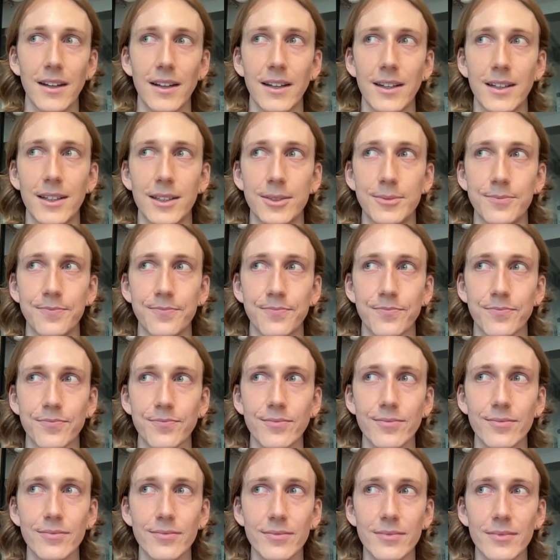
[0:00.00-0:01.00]

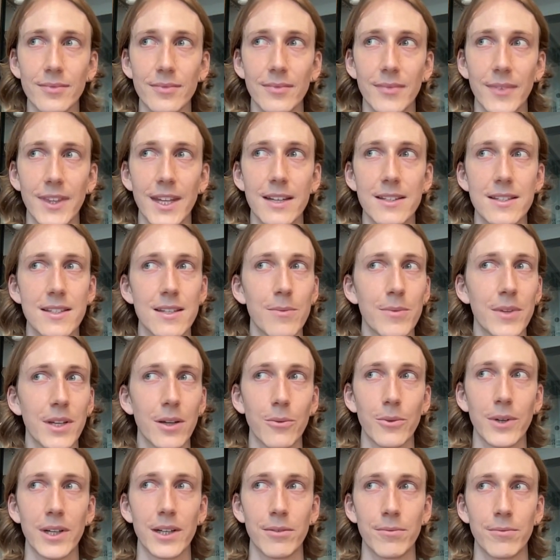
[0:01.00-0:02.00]
That's
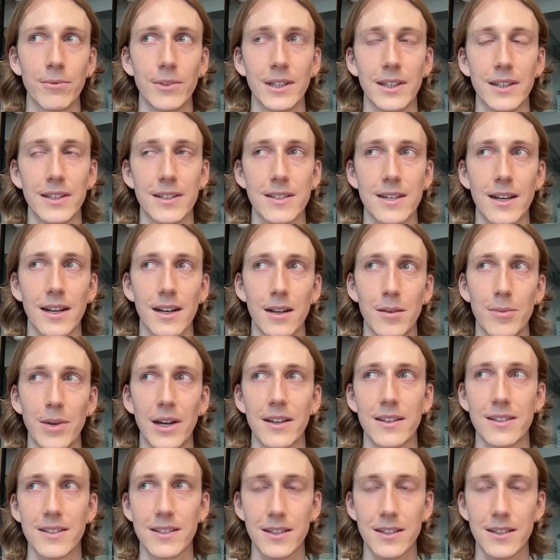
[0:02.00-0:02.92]
something we're really excited about,